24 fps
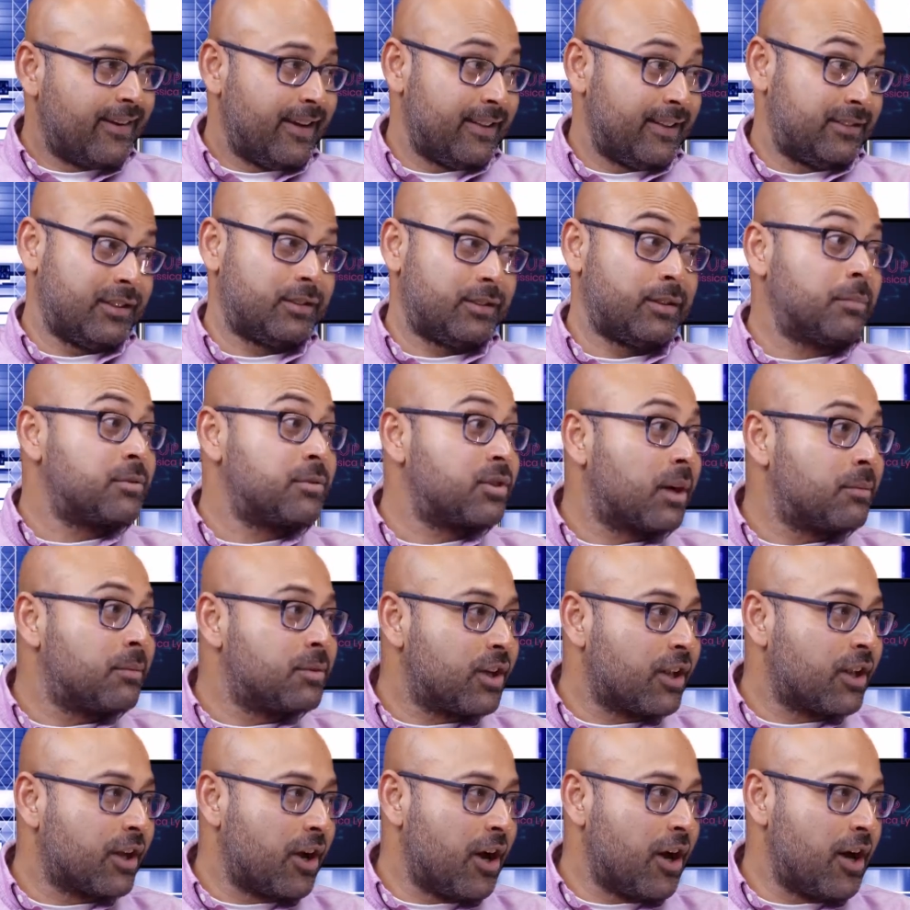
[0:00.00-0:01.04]
It's a
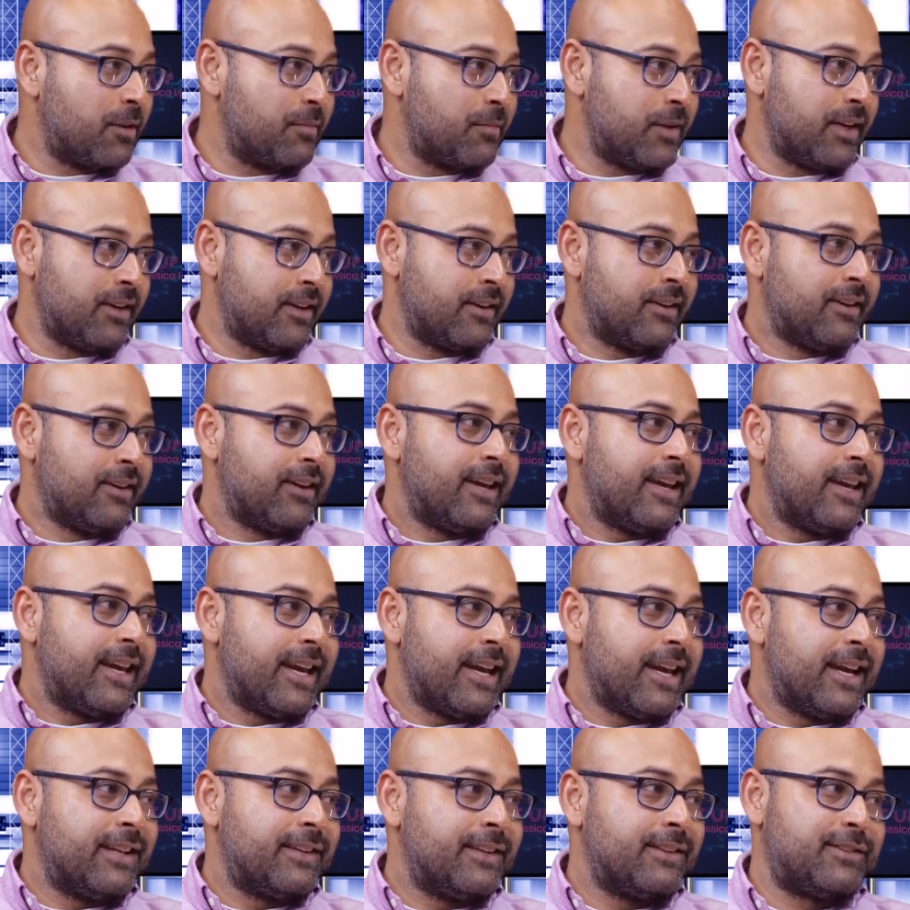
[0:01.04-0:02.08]
subscription economy,
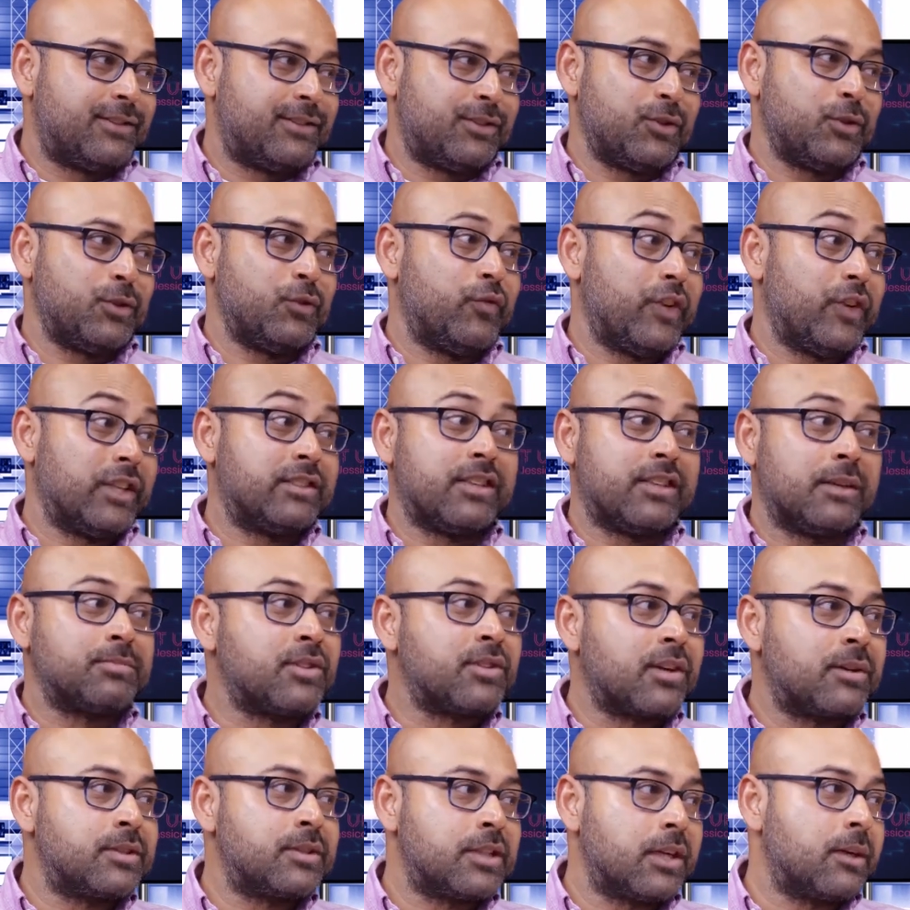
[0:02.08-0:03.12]
and so with
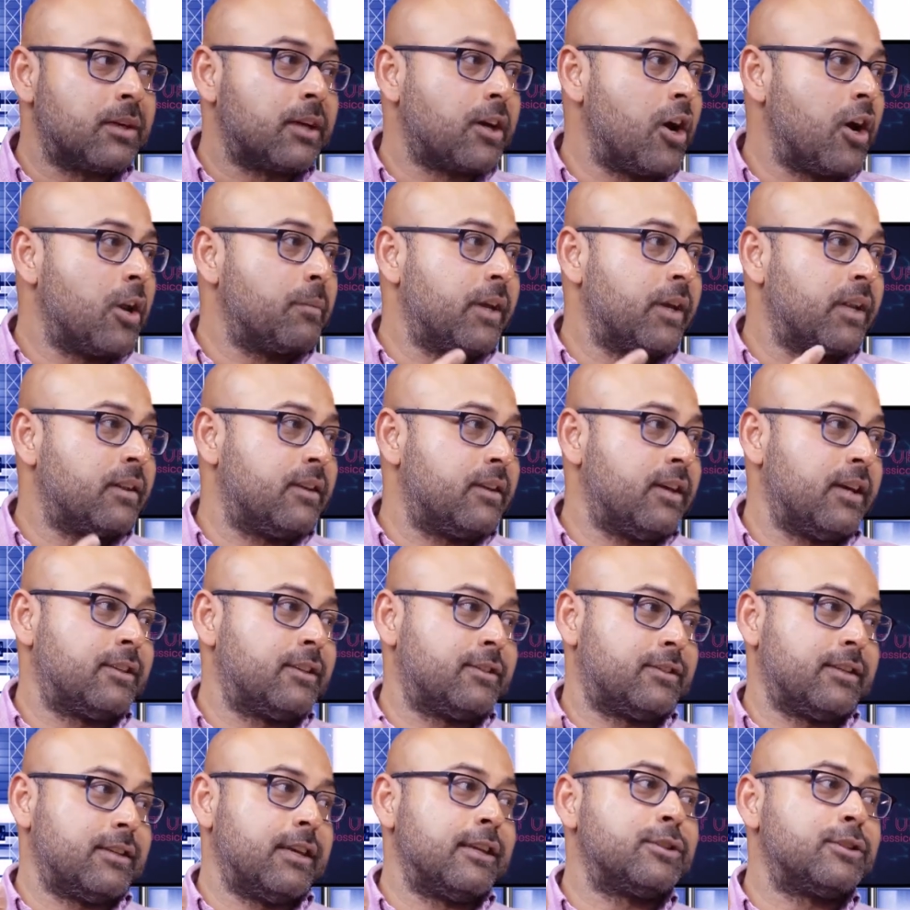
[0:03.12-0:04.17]
subscription economy,
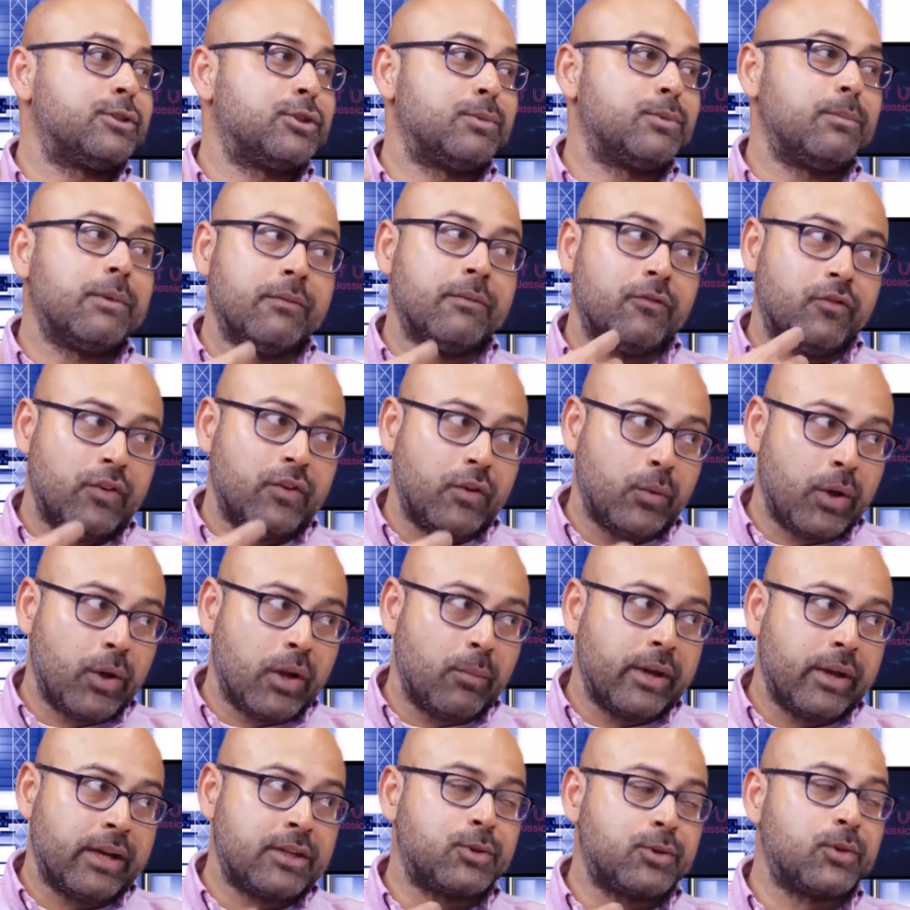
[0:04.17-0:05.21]
it's and we want
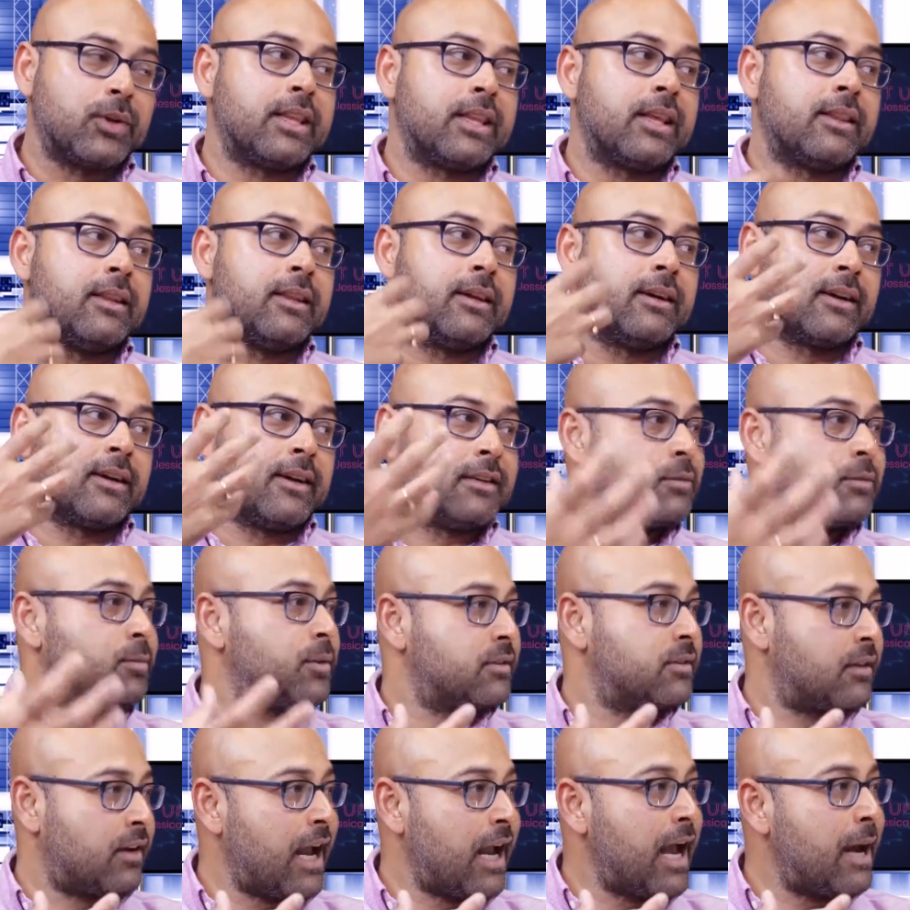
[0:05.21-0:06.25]
to make sure that the
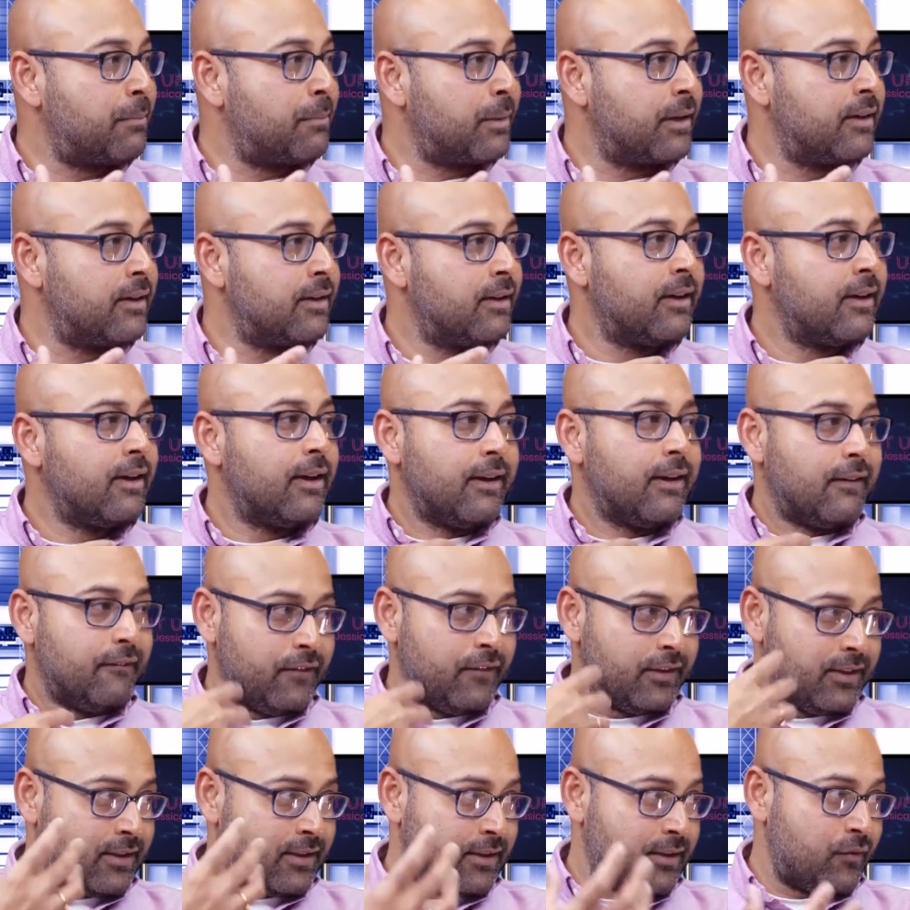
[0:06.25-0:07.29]
customers are happy
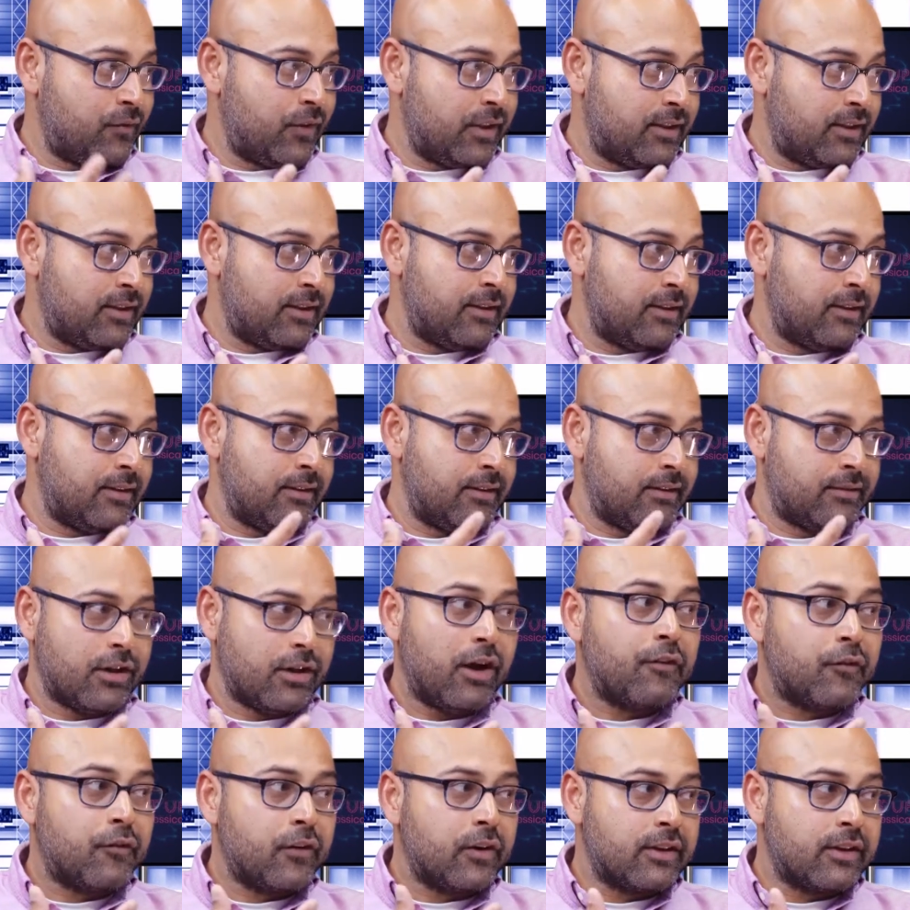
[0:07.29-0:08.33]
yes. with the with the
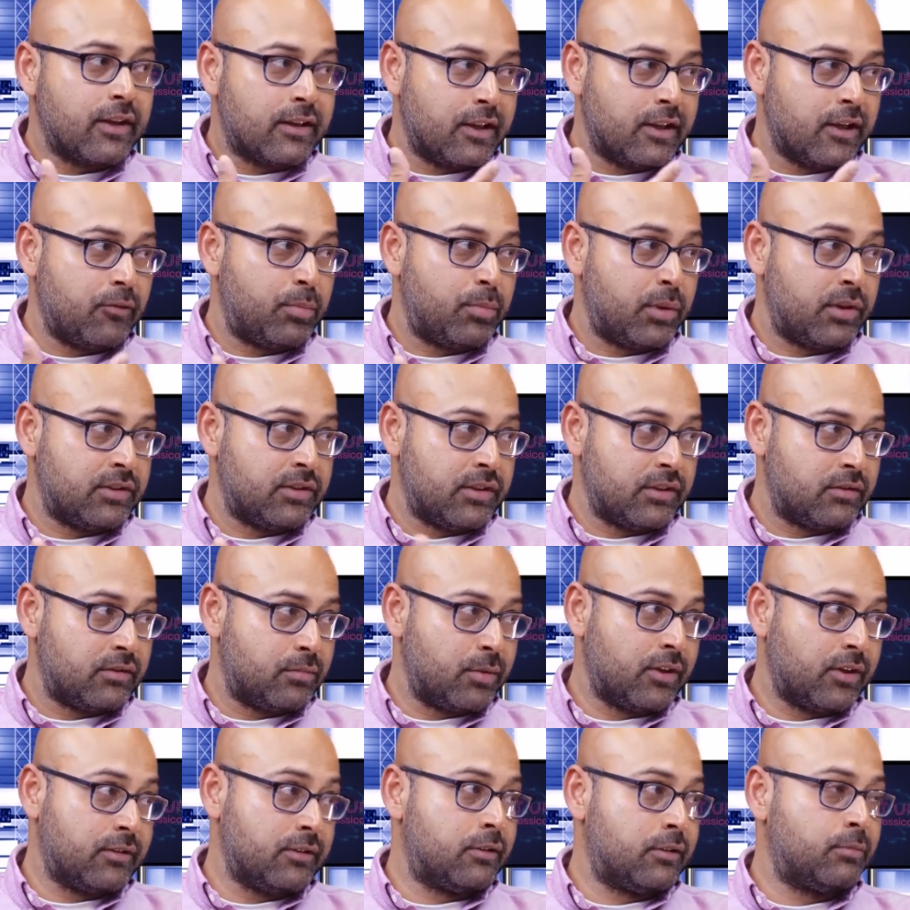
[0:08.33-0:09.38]
software that they have
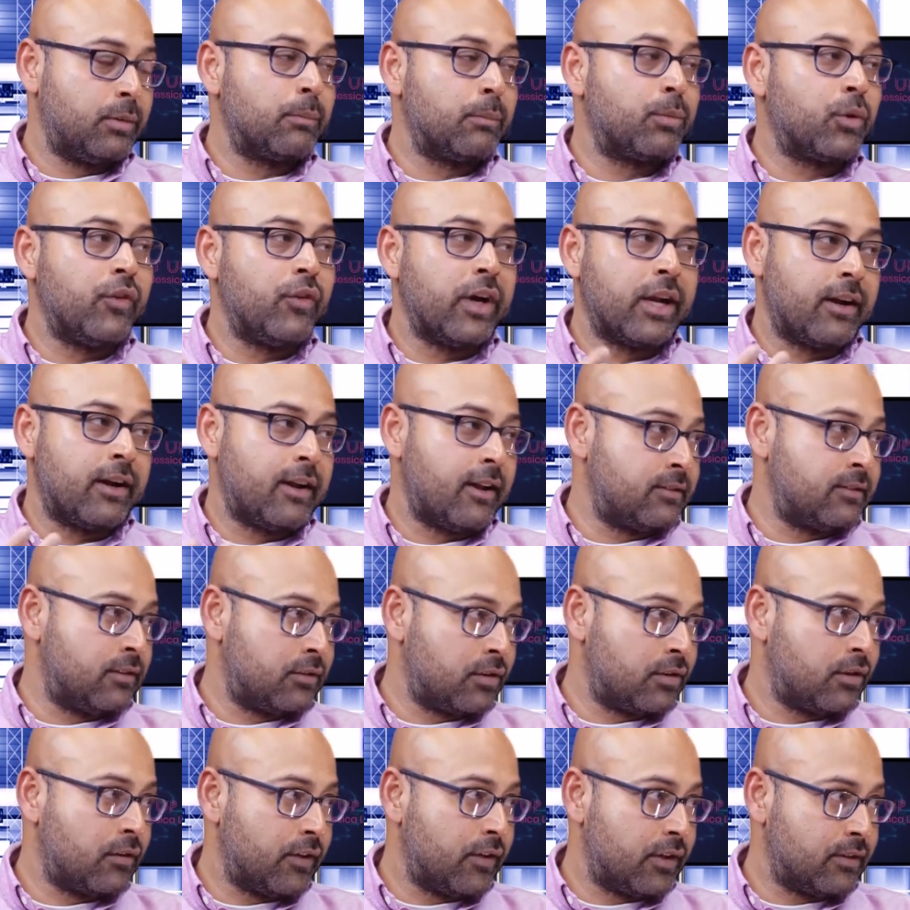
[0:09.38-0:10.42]
purchased because it's being provided as a
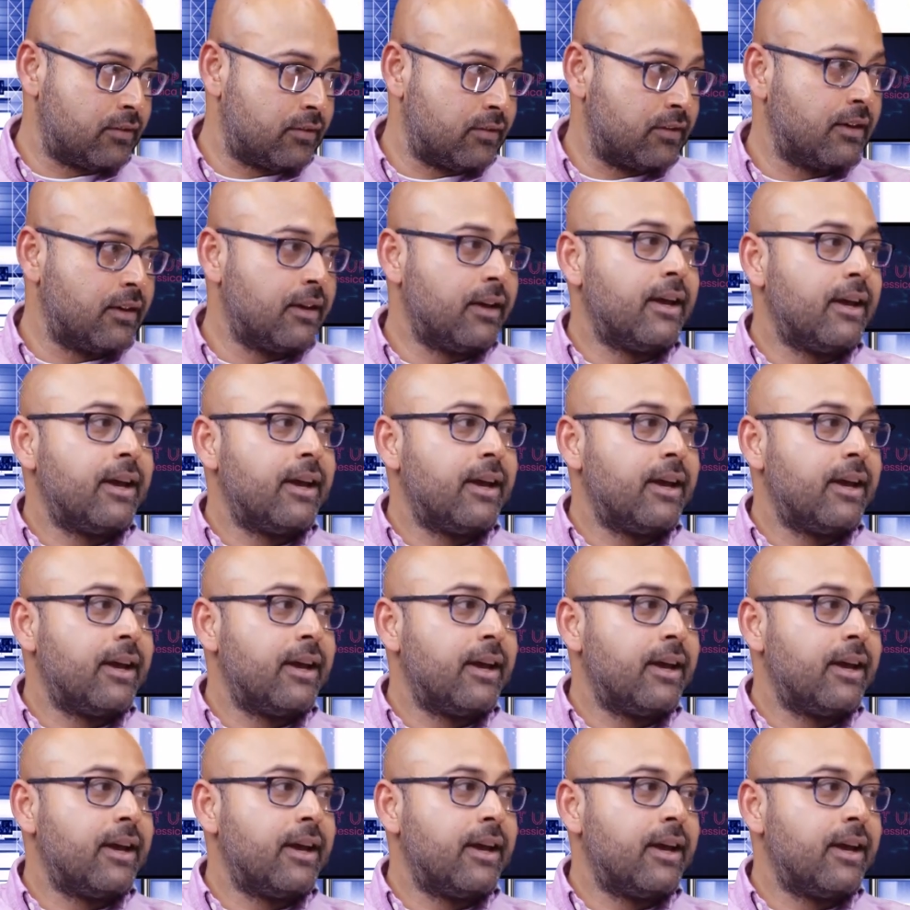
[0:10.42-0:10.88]
service,